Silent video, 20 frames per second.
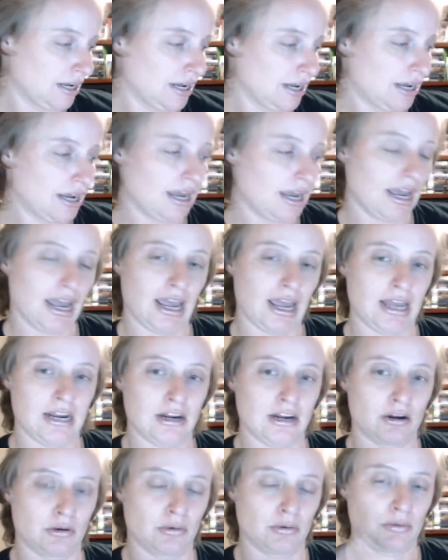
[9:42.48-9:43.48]
and
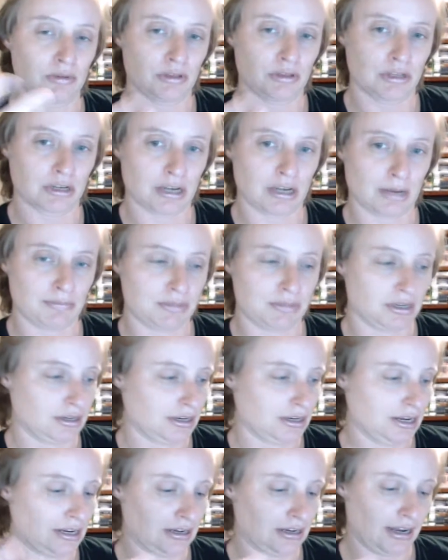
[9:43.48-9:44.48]
it'll look up
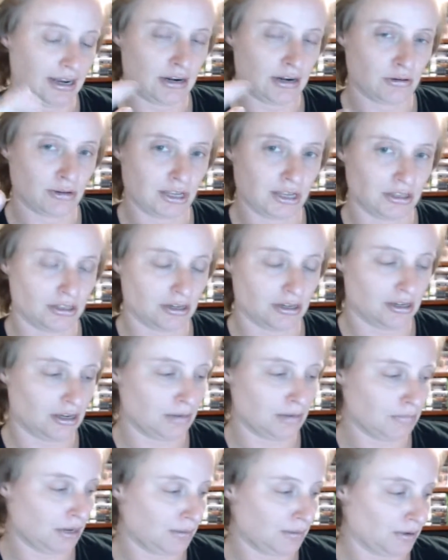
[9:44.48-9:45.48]
it'll get the
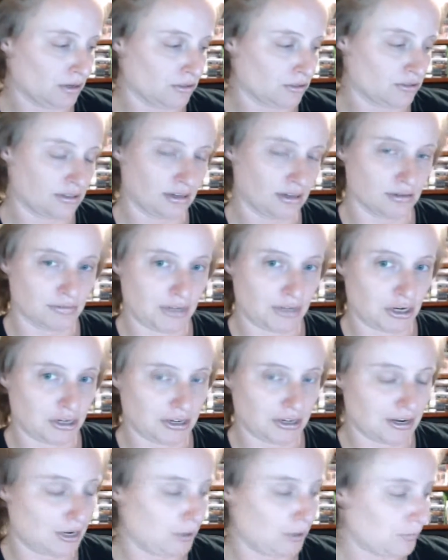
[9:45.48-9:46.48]
amiibo. So there you
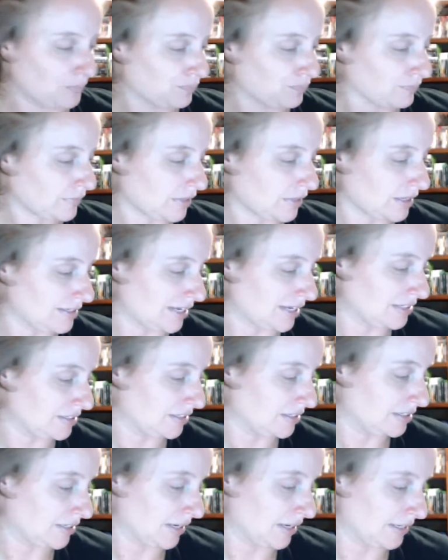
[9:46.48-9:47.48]
go. That's
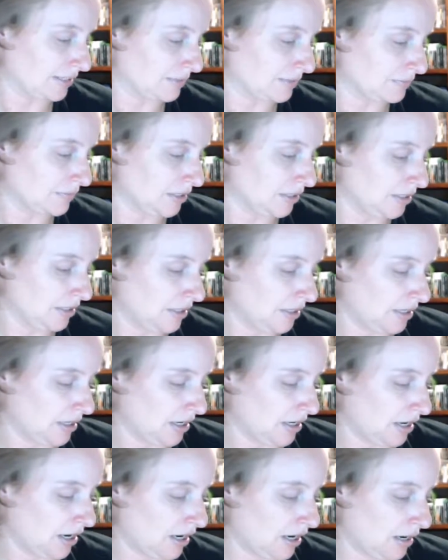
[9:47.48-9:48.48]
exciting.
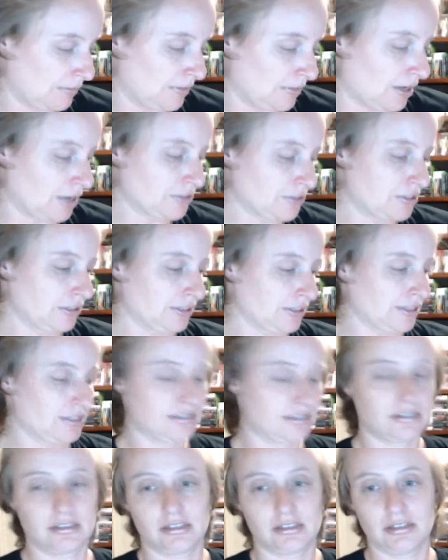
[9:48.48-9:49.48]
It also
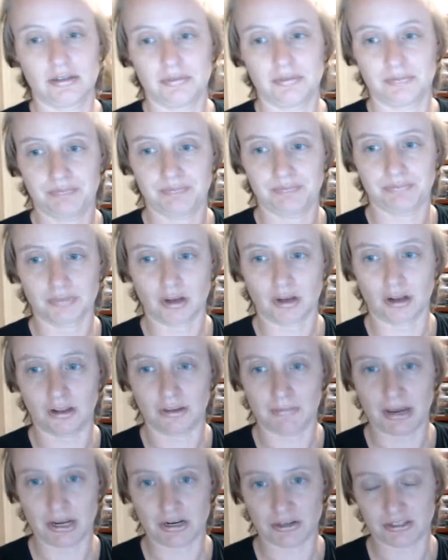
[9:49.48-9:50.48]
lists all the
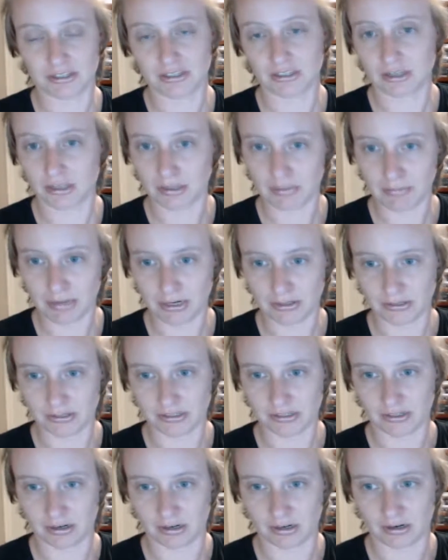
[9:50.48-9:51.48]
medals, because all the medals
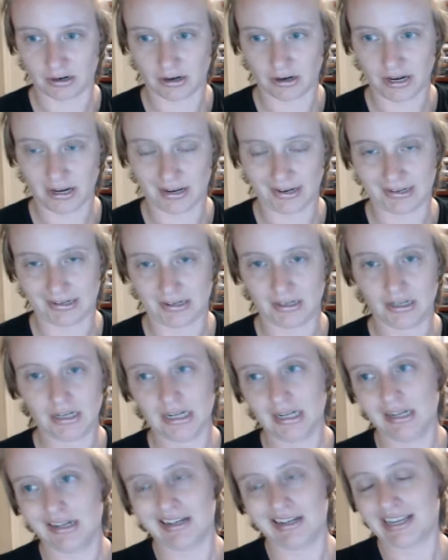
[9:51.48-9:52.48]
are hidden.
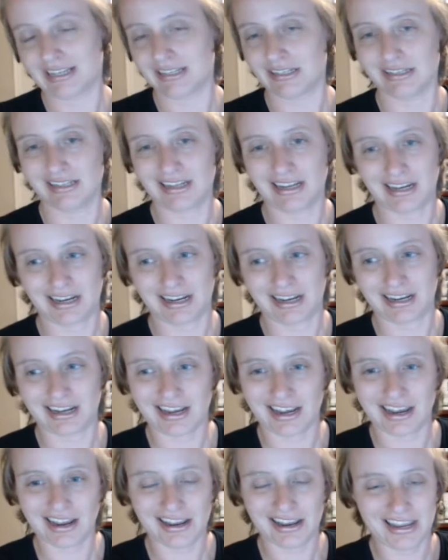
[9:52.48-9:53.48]

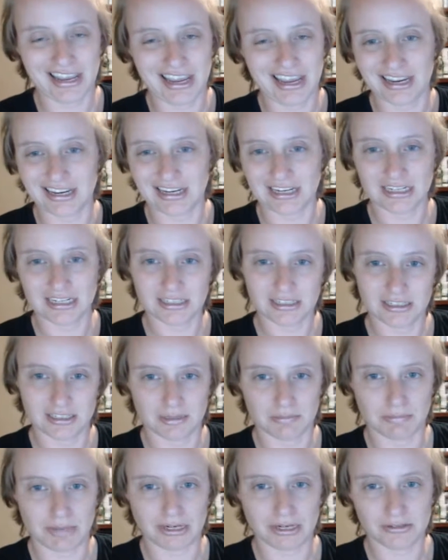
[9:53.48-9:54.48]
I can't get into the
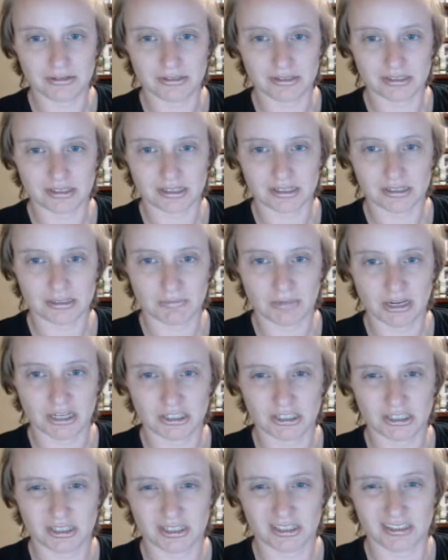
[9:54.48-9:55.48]
medals as much
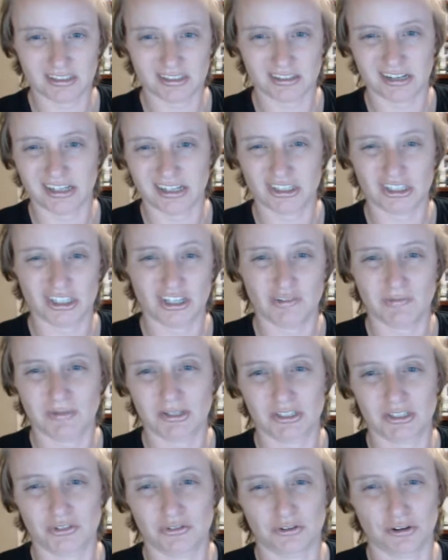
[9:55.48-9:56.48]
because they're not achievements
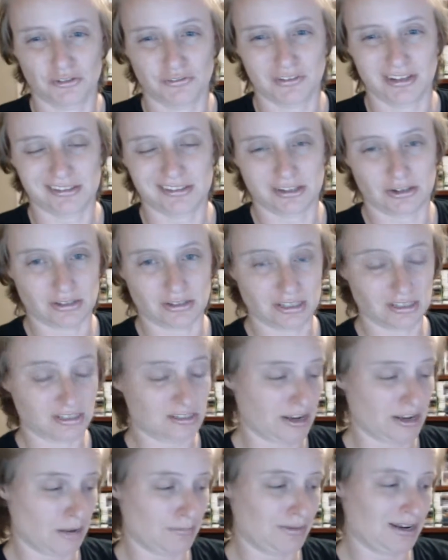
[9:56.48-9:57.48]
and trophies. I know that's
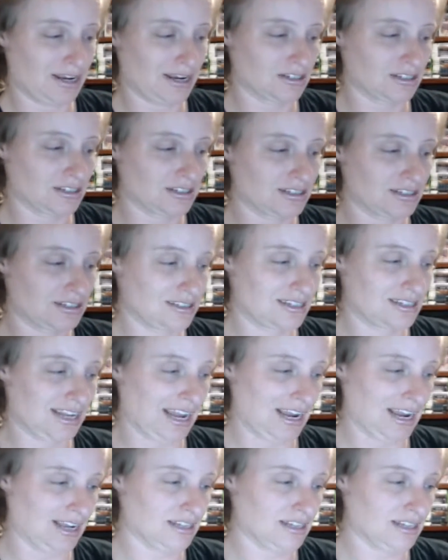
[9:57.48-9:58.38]
snobby. I just can't.